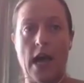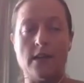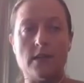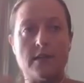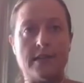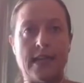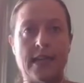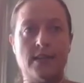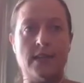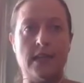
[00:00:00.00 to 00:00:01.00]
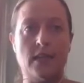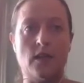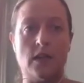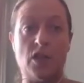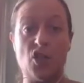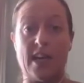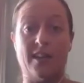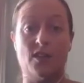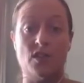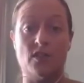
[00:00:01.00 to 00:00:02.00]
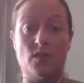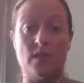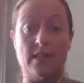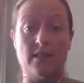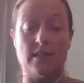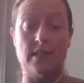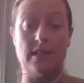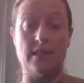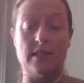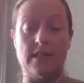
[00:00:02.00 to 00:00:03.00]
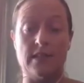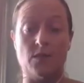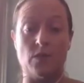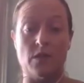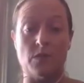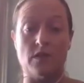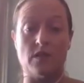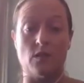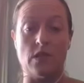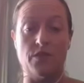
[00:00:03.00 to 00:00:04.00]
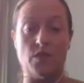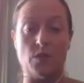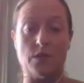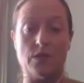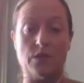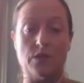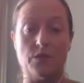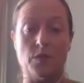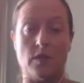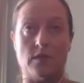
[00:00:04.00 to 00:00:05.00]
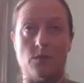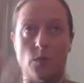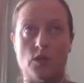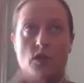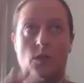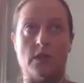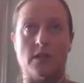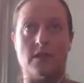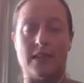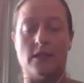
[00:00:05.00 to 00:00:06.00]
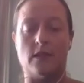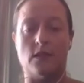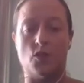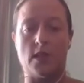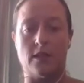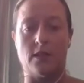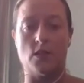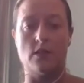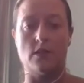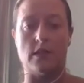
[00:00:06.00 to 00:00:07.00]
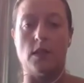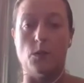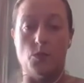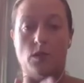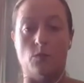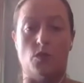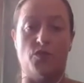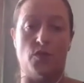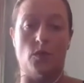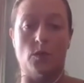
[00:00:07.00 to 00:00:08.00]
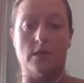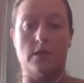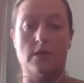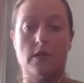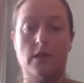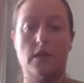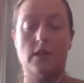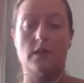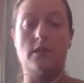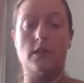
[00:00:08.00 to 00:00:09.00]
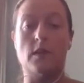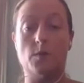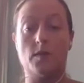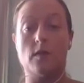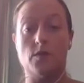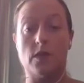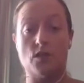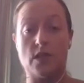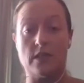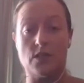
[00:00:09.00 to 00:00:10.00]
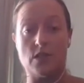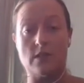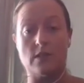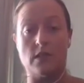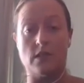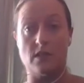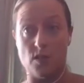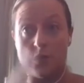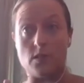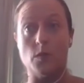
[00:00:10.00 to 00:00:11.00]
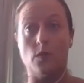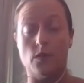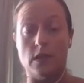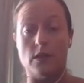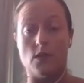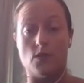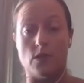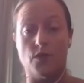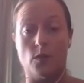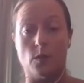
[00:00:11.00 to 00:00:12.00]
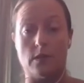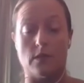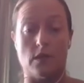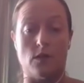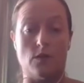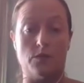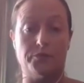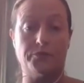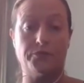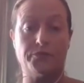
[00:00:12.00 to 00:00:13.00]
Understanding kind of the challenges on their side. I think that's what I'm most looking forward to, because once you understand those challenges, it helps you move forward to help solve those challenges and just move the industry forward as a whole.